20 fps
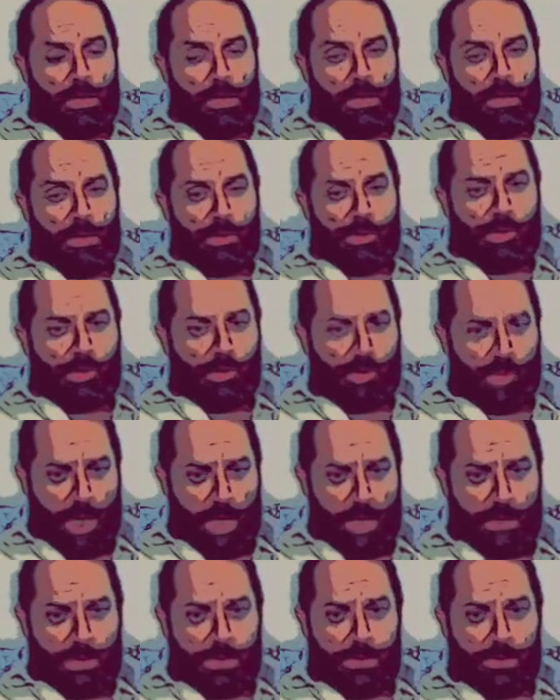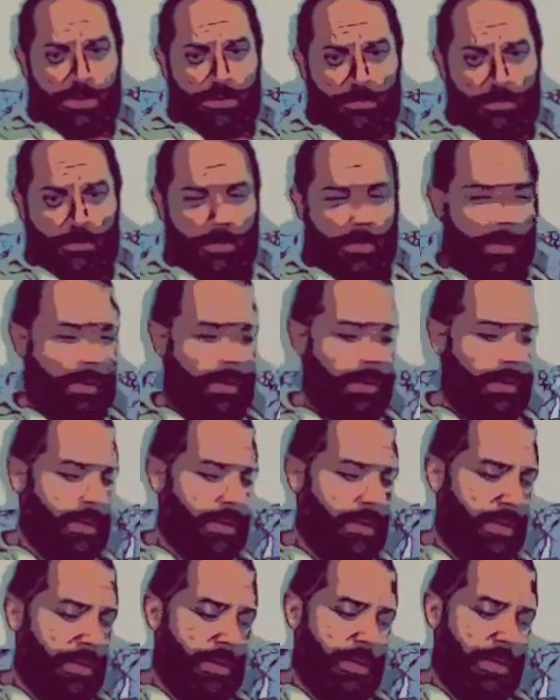suggest
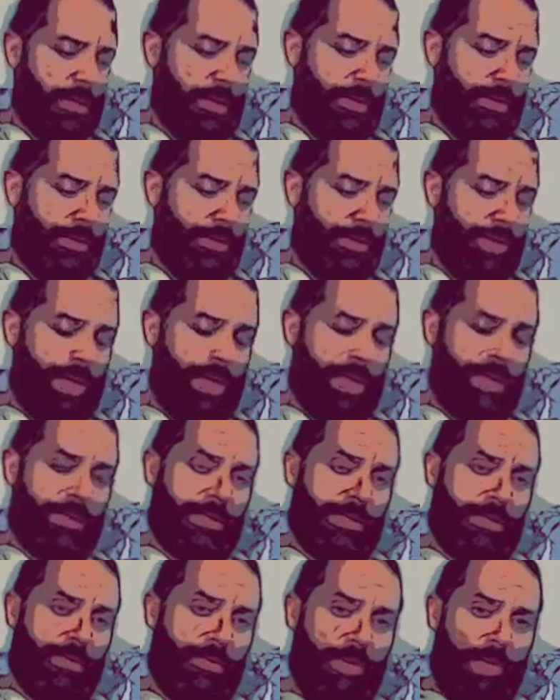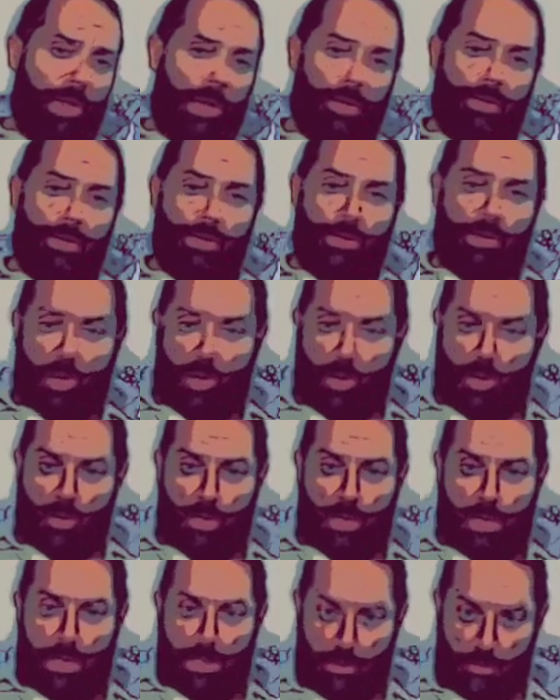that we are to know
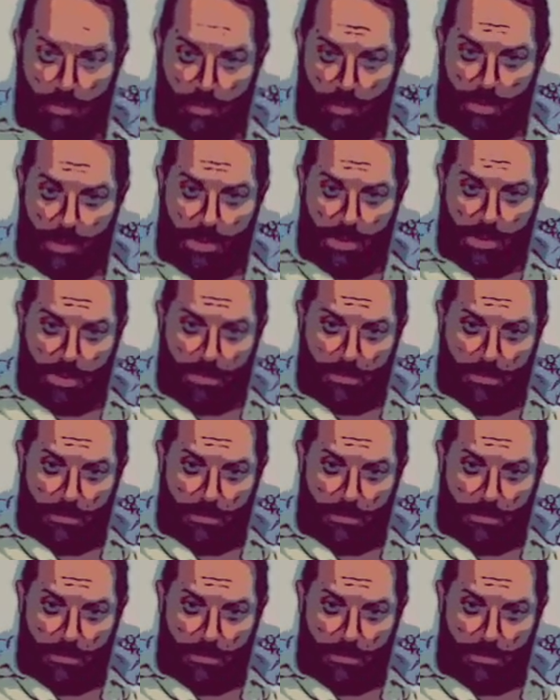ignorance,